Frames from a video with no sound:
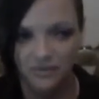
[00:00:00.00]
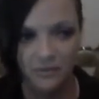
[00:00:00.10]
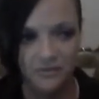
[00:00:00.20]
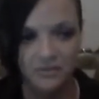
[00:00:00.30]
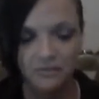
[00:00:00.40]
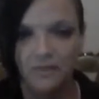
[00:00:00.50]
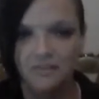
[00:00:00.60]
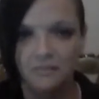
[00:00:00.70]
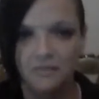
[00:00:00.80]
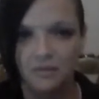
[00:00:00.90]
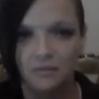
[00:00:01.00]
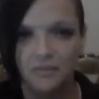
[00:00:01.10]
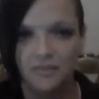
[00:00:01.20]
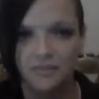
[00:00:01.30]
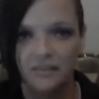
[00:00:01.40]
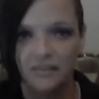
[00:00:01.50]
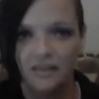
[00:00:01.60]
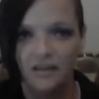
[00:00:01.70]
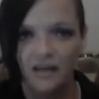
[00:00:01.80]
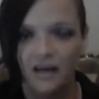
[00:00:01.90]
when they was doing Muslim service,
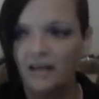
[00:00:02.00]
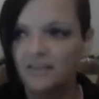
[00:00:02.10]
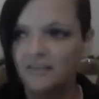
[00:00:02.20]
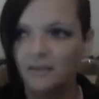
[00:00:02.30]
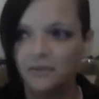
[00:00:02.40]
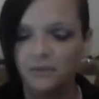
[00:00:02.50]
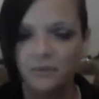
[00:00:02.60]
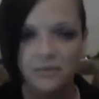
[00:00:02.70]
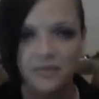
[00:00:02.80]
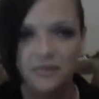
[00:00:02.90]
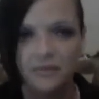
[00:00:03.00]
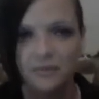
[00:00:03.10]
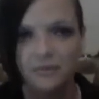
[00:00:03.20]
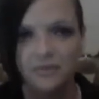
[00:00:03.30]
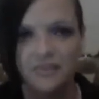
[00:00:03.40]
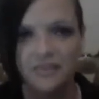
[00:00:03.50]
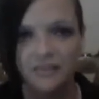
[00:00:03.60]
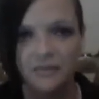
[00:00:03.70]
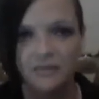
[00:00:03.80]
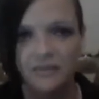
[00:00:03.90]
I saw two or three girls
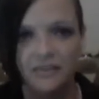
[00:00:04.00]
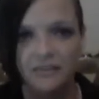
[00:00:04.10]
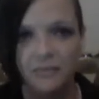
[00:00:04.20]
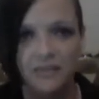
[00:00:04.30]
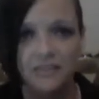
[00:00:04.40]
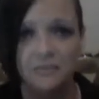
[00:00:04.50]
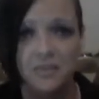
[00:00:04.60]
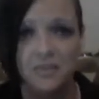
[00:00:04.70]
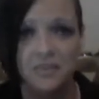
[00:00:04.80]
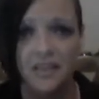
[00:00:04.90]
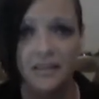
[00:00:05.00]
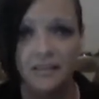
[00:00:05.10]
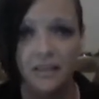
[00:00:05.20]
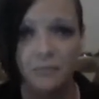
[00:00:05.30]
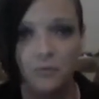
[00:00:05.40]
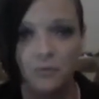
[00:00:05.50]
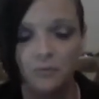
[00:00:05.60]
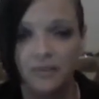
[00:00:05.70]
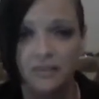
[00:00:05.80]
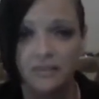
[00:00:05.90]
that literally must have just signed up for
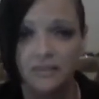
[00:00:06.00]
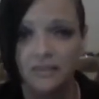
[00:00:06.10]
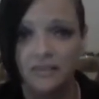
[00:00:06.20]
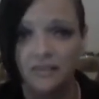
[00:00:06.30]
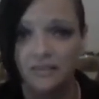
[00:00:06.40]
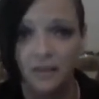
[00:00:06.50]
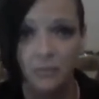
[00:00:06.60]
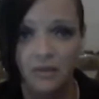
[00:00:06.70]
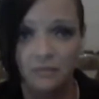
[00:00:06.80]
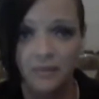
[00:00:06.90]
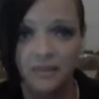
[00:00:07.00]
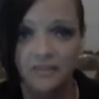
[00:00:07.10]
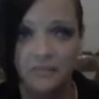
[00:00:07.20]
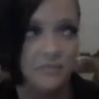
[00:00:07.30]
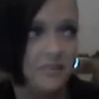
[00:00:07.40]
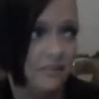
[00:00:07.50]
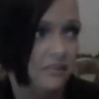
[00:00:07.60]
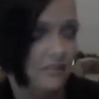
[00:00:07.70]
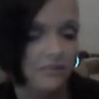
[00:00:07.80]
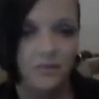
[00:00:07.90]
it because they wasn't Muslims
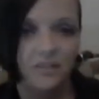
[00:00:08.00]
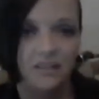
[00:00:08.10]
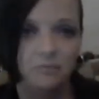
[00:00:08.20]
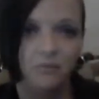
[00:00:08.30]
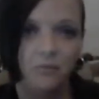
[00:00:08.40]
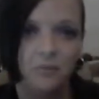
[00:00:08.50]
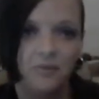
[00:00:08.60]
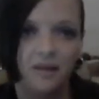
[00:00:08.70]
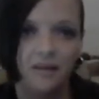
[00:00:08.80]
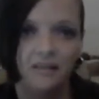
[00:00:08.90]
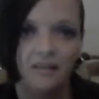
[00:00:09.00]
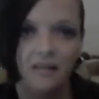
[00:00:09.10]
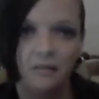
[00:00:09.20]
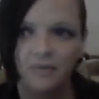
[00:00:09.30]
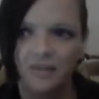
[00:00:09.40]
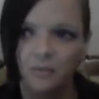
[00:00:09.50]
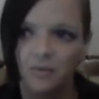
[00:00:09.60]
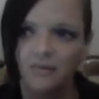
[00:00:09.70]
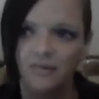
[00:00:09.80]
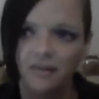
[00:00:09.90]
three days before that but they
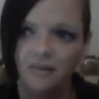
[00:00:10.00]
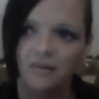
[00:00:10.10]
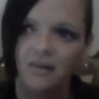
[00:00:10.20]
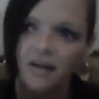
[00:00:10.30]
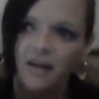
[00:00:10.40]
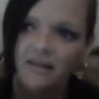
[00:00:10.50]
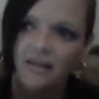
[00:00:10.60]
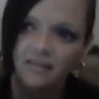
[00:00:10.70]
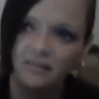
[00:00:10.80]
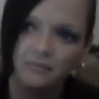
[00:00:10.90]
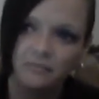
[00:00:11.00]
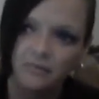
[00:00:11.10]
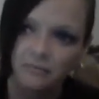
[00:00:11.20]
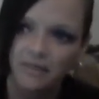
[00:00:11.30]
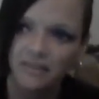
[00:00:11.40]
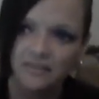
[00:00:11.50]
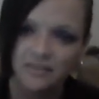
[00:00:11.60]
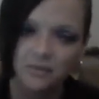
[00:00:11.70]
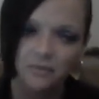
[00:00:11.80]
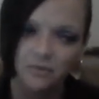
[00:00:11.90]
were in there, and I, me and
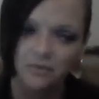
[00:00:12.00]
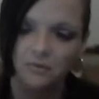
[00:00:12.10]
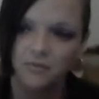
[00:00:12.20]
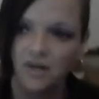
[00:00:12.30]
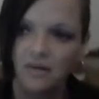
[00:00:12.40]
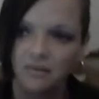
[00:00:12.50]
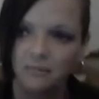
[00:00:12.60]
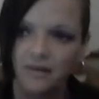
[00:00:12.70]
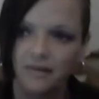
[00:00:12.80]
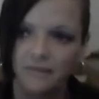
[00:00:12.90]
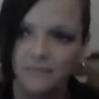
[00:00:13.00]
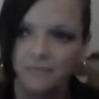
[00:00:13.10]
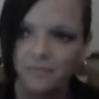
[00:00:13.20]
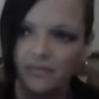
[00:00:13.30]
this two girls were talking about it.